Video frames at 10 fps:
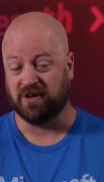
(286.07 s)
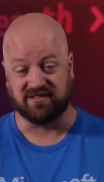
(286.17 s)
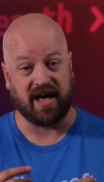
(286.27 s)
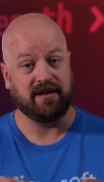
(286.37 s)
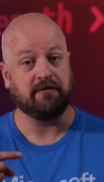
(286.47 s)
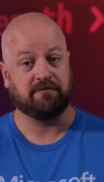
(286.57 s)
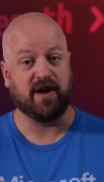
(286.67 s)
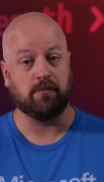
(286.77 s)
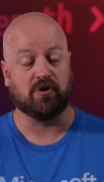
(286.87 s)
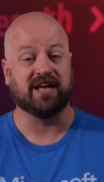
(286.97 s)
Because .NET
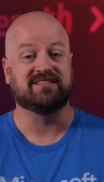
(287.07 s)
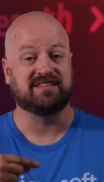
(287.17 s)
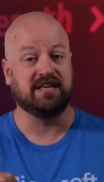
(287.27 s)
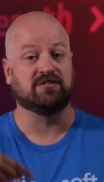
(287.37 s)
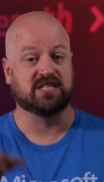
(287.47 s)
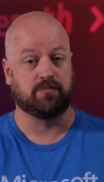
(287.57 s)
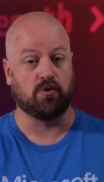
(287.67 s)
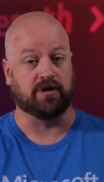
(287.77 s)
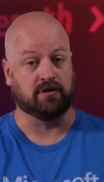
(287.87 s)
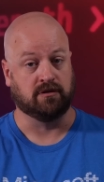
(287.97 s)
Framework is still
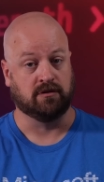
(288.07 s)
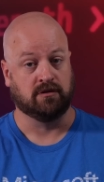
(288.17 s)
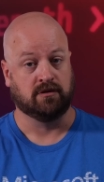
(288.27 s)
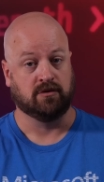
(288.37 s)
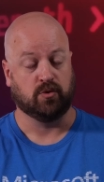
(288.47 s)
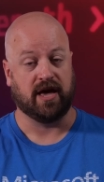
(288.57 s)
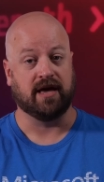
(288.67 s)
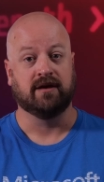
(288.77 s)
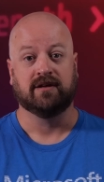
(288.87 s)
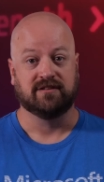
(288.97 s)
supported,
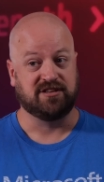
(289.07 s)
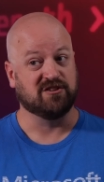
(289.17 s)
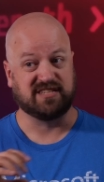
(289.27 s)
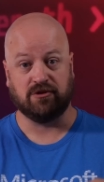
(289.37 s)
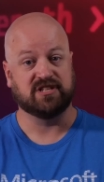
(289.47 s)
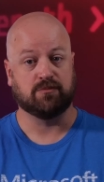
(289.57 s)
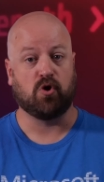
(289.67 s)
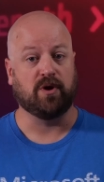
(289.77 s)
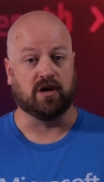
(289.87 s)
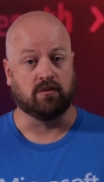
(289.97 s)
okay? So you're still in the
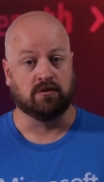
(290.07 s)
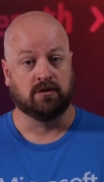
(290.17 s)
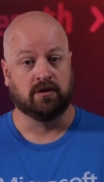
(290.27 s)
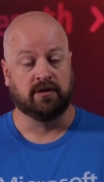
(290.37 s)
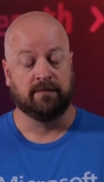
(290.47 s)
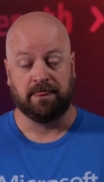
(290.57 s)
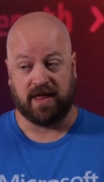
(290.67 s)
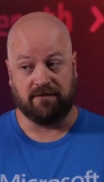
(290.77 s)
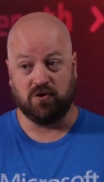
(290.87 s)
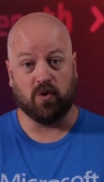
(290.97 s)
support window.
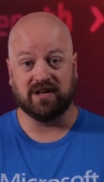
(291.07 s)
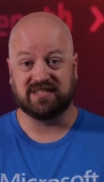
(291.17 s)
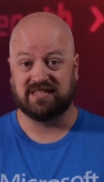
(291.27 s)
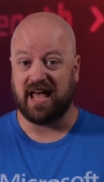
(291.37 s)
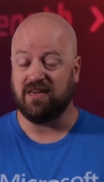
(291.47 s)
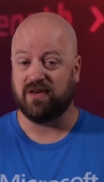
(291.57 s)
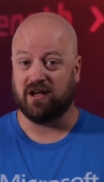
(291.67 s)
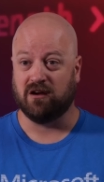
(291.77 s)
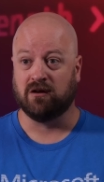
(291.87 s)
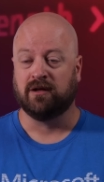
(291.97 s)
And if you want to stay
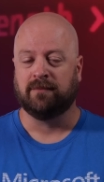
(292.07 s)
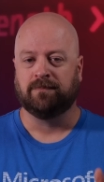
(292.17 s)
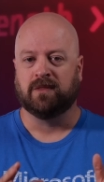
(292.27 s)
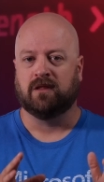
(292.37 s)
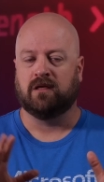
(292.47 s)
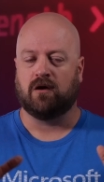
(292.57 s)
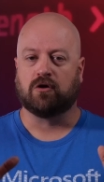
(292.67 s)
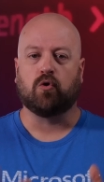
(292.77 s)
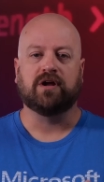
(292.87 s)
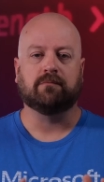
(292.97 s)
there,
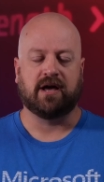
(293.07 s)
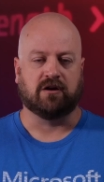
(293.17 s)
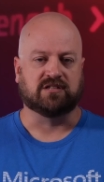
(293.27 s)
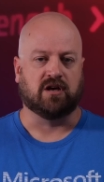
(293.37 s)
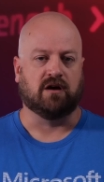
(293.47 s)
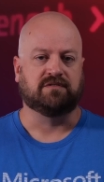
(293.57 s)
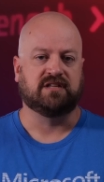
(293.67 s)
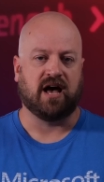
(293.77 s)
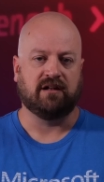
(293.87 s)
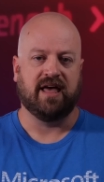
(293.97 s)
according to
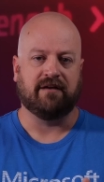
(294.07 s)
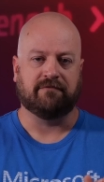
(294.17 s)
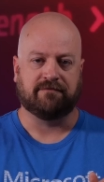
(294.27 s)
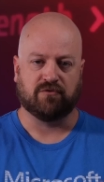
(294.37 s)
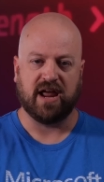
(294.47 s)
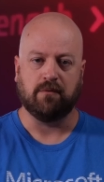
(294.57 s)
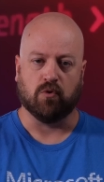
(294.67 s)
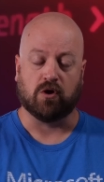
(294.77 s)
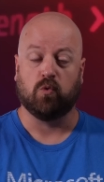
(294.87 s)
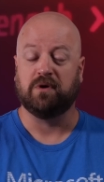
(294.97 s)
Microsoft, .NET
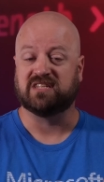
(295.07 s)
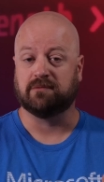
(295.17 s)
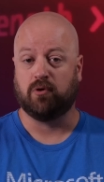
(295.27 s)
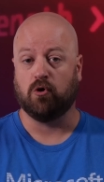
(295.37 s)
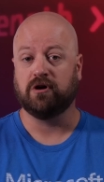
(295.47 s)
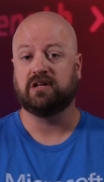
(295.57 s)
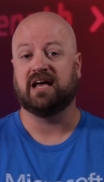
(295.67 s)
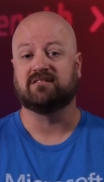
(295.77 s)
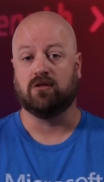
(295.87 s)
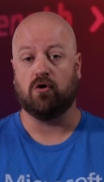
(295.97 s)
Framework will be
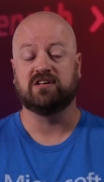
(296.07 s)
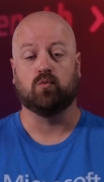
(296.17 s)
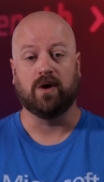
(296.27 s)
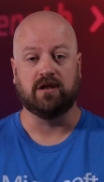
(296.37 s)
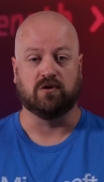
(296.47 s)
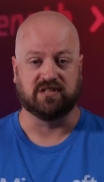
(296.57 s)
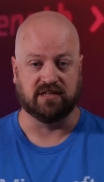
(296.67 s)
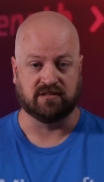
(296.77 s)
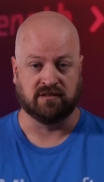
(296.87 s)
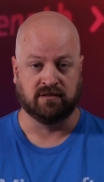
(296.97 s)
supported as long as
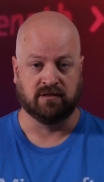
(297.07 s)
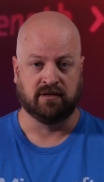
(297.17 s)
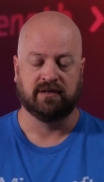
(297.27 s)
Windows is.